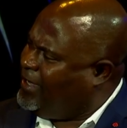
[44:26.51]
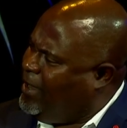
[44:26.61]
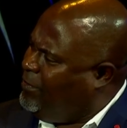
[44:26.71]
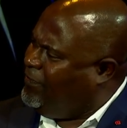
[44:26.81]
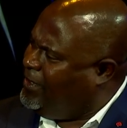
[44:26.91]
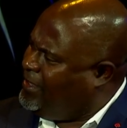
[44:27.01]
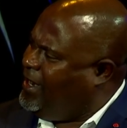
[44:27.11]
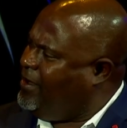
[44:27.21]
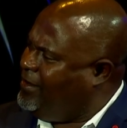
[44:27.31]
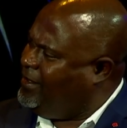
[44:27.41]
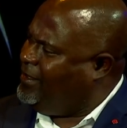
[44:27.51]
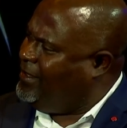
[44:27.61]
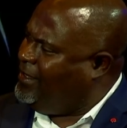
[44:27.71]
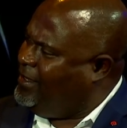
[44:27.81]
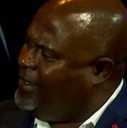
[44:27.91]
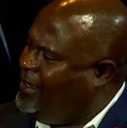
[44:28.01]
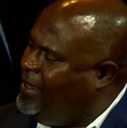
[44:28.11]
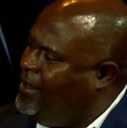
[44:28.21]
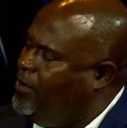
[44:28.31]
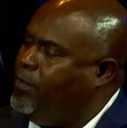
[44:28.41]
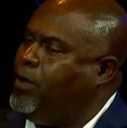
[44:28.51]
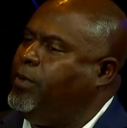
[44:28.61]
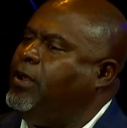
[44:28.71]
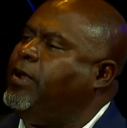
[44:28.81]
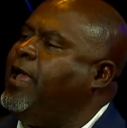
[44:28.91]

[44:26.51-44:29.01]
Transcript: Can't we figure that out? Well, we don't